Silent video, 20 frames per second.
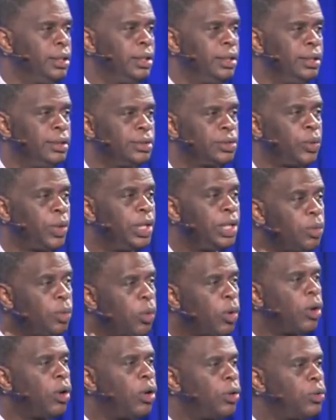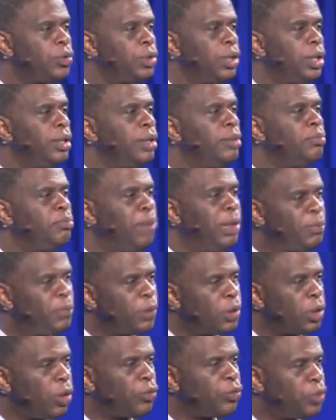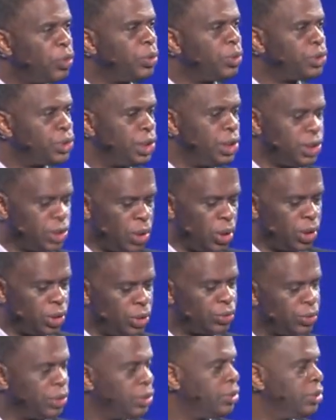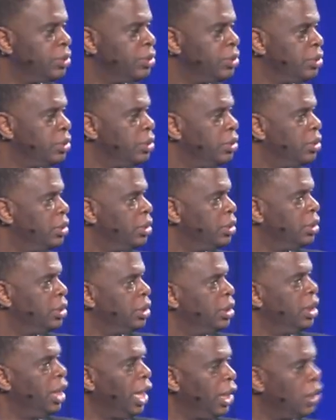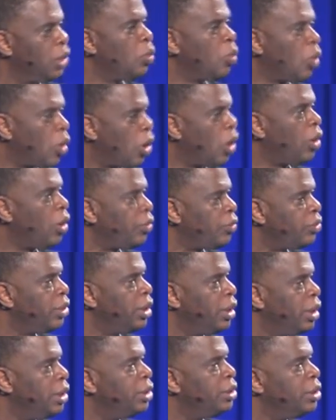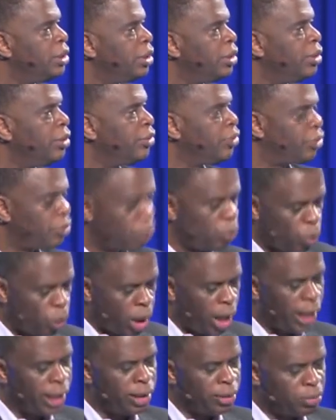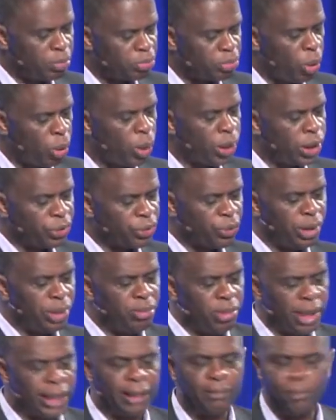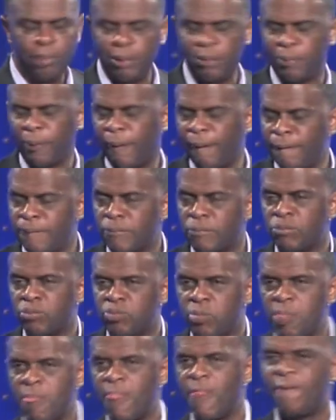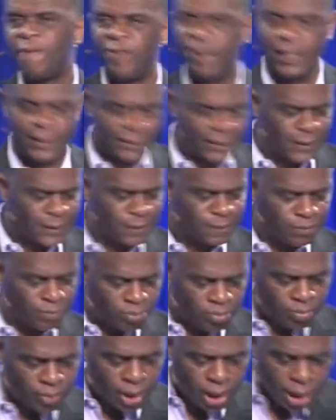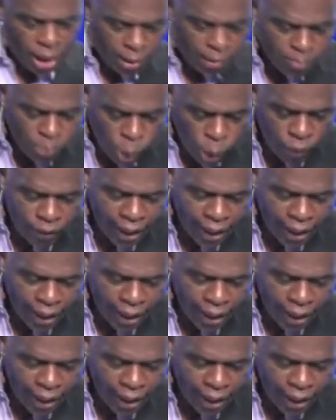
So in the world, people go through what she's going through. In the world, 1.3 million people face this. More than